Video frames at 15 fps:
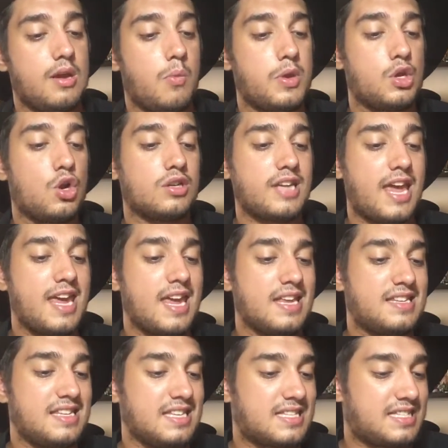We got a
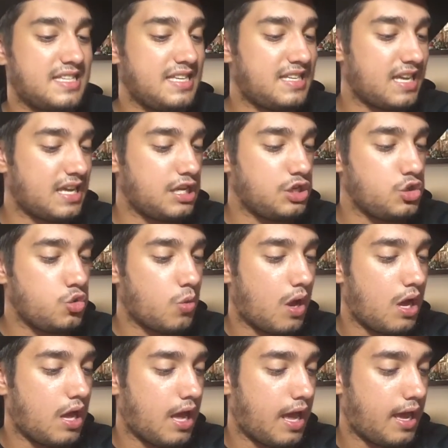Decidueye.
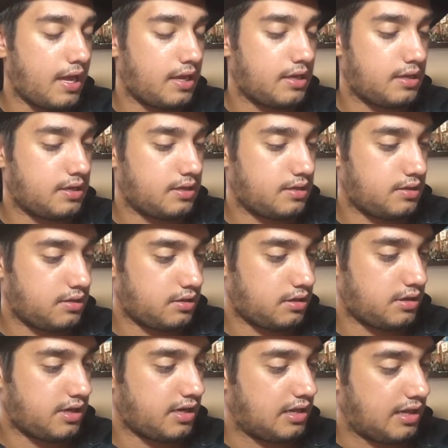I don't
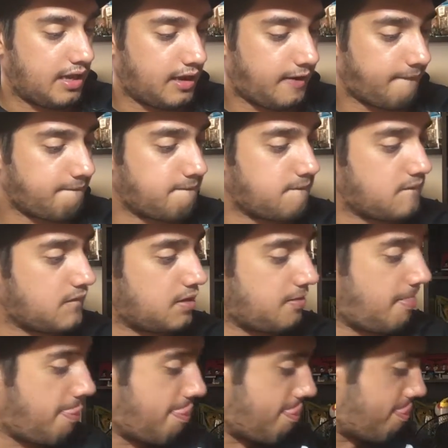know how to like
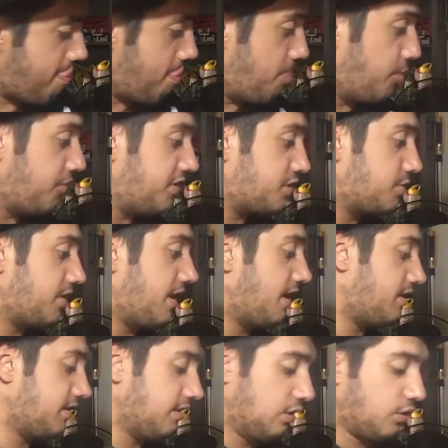do this
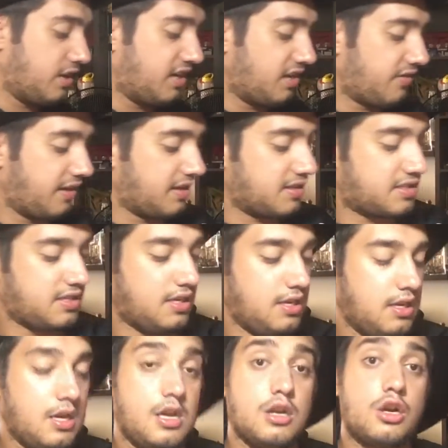without looking at things.
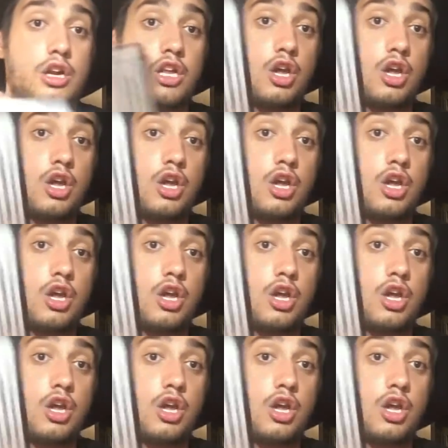But